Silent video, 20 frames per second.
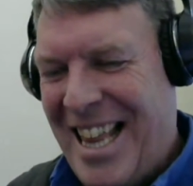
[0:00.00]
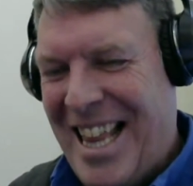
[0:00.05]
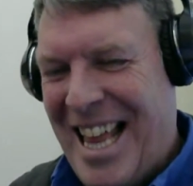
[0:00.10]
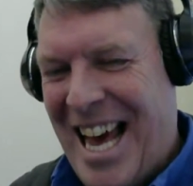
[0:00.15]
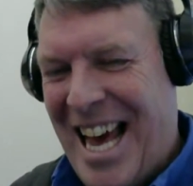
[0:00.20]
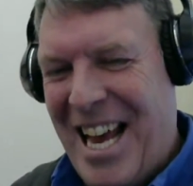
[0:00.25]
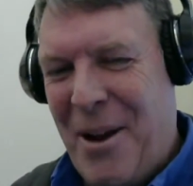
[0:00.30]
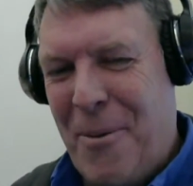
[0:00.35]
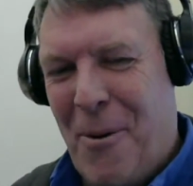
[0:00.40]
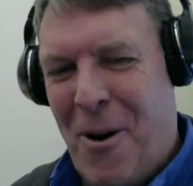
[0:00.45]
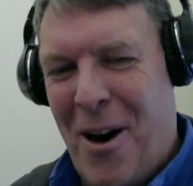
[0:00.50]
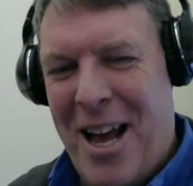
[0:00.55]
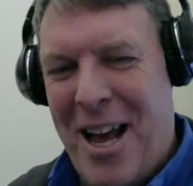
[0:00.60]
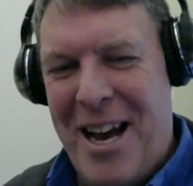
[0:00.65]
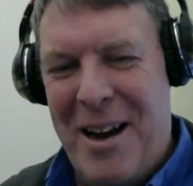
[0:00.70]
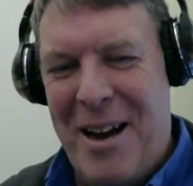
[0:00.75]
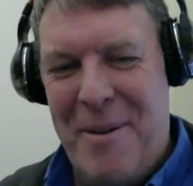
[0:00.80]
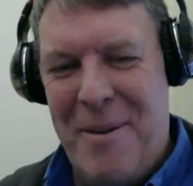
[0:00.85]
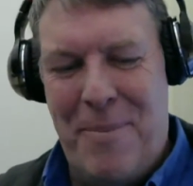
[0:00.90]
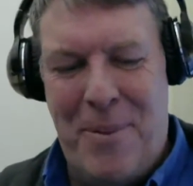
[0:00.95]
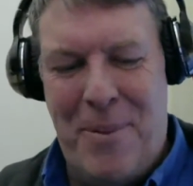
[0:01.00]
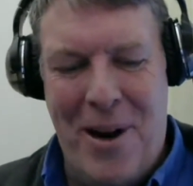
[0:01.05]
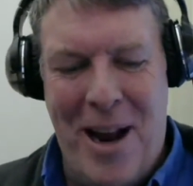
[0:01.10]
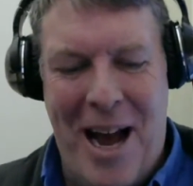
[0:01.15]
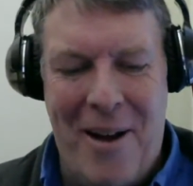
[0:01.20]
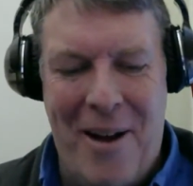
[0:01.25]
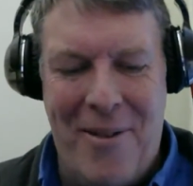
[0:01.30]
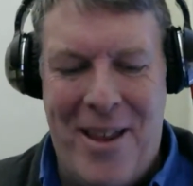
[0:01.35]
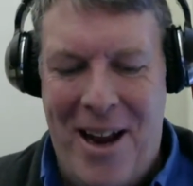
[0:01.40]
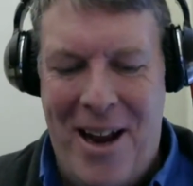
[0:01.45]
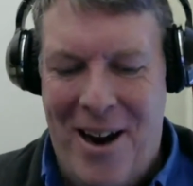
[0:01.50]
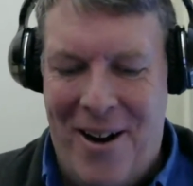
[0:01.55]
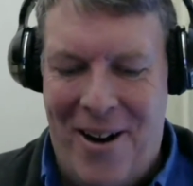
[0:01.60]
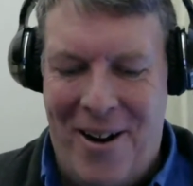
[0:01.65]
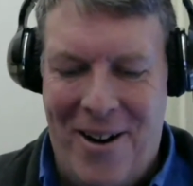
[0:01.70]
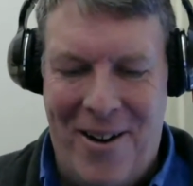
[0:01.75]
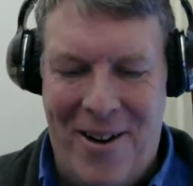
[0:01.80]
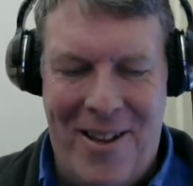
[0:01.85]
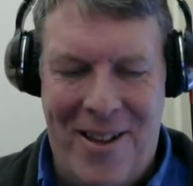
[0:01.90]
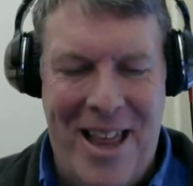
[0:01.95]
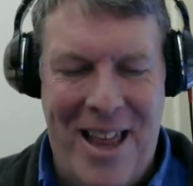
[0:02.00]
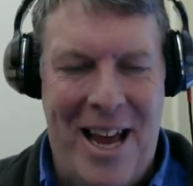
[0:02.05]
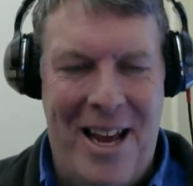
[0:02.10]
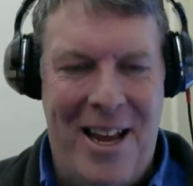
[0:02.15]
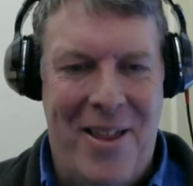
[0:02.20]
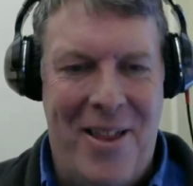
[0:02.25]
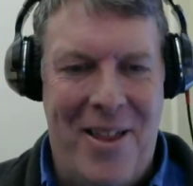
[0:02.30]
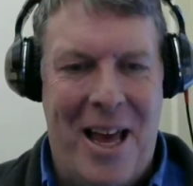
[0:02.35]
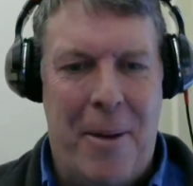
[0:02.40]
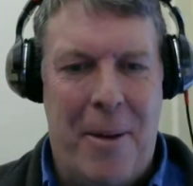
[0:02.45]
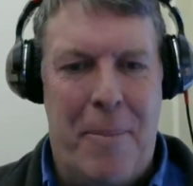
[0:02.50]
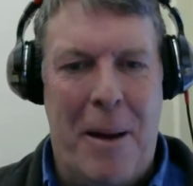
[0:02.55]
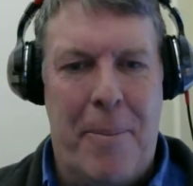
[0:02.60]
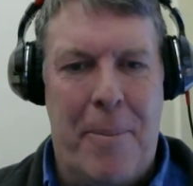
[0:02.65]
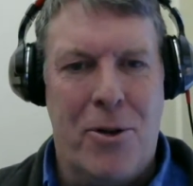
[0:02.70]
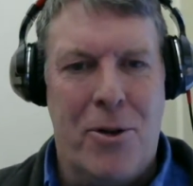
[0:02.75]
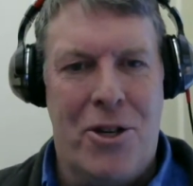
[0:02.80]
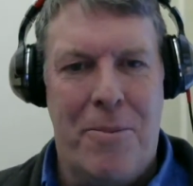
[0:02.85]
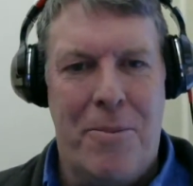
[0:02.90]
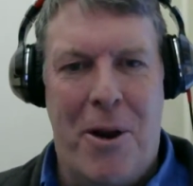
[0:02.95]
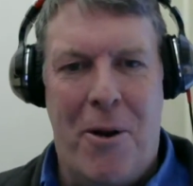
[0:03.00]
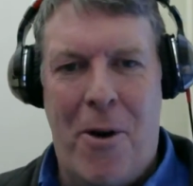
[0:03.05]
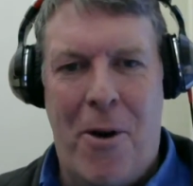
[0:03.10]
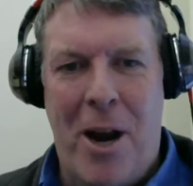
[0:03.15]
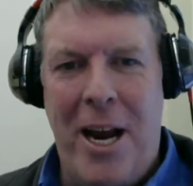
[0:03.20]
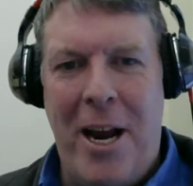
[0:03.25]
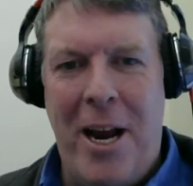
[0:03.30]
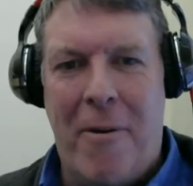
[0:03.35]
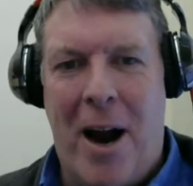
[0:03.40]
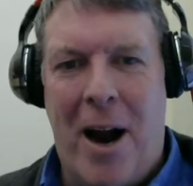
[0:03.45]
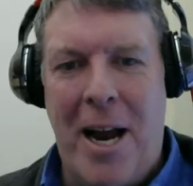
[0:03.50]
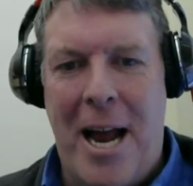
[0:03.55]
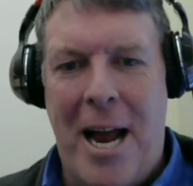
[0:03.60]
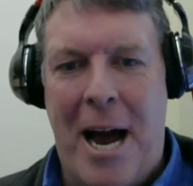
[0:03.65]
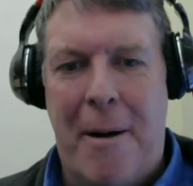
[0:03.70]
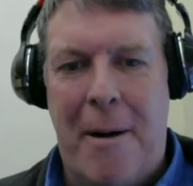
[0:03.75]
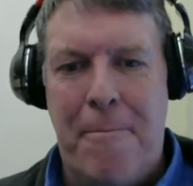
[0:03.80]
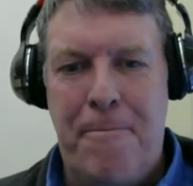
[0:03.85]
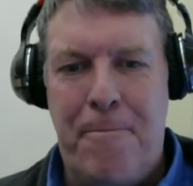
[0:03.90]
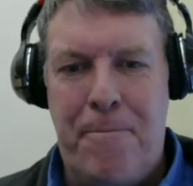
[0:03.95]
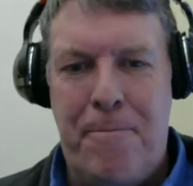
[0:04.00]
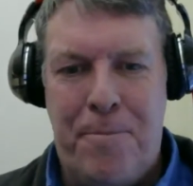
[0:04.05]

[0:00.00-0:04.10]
that you want to put out there that you think people should be reading right now?